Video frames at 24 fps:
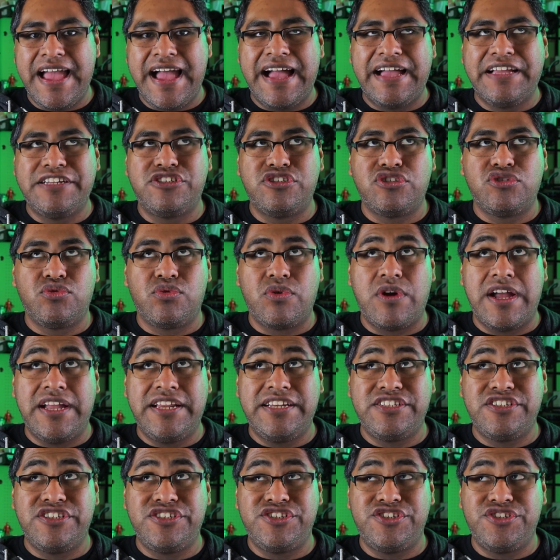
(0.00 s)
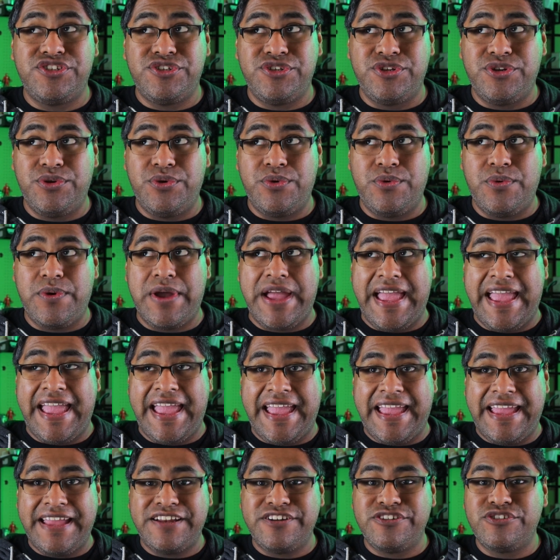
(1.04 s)
I tried to
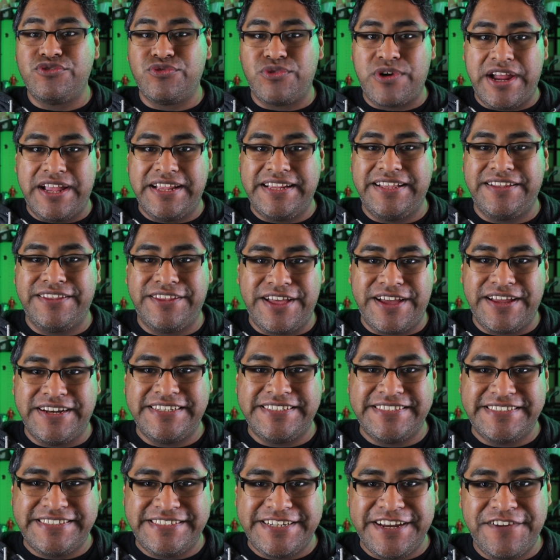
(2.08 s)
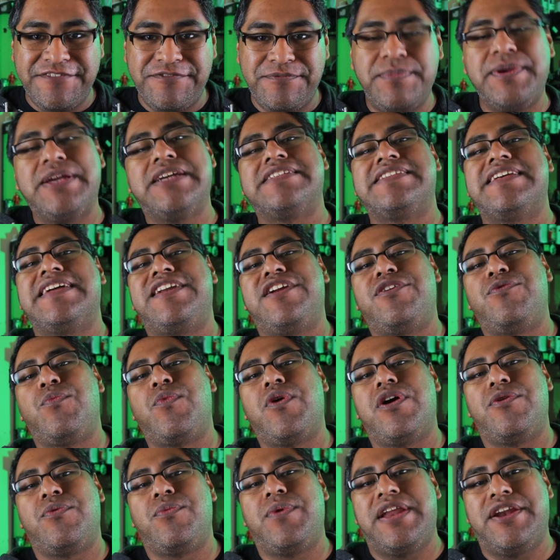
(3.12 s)
hand dry a lot of stuff because I didn't
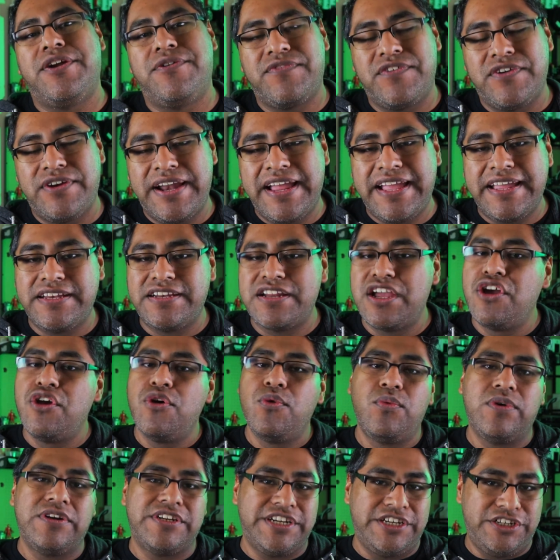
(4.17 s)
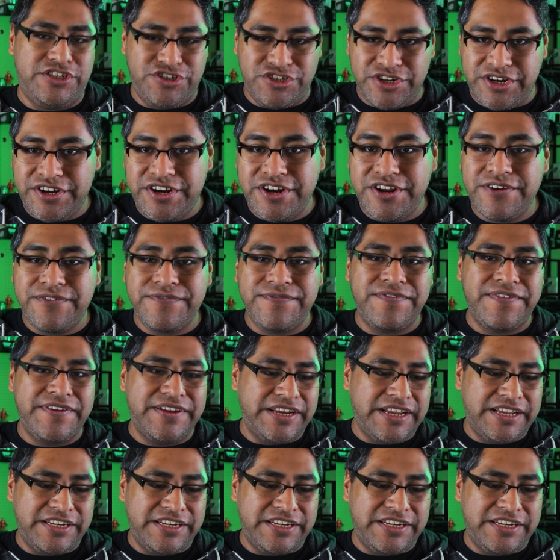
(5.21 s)
want to wait overnight, which I shouldn't have.